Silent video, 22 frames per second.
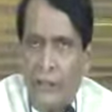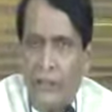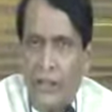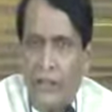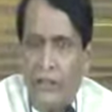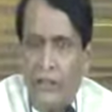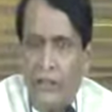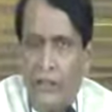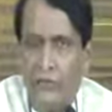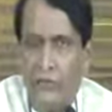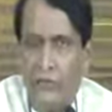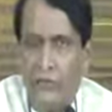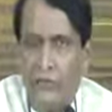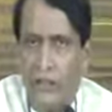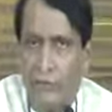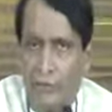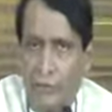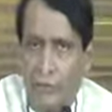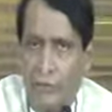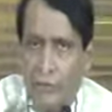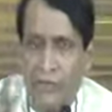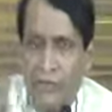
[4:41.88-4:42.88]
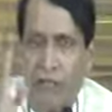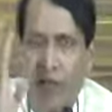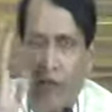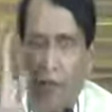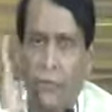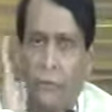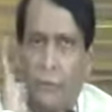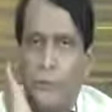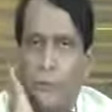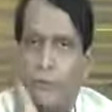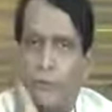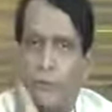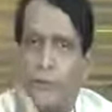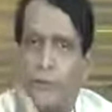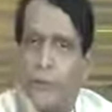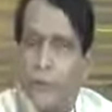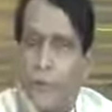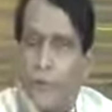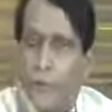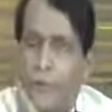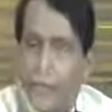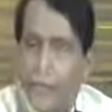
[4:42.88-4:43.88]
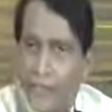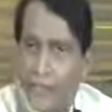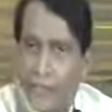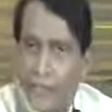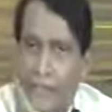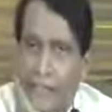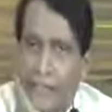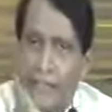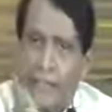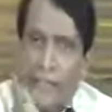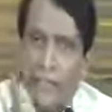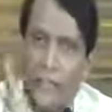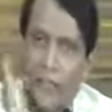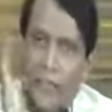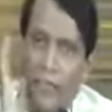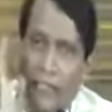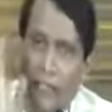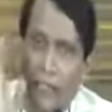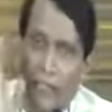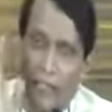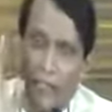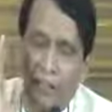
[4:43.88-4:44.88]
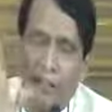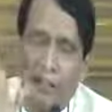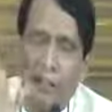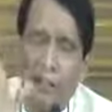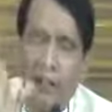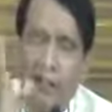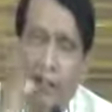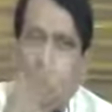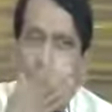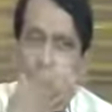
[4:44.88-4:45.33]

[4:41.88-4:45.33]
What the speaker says: So therefore we are now already I have directed the railway board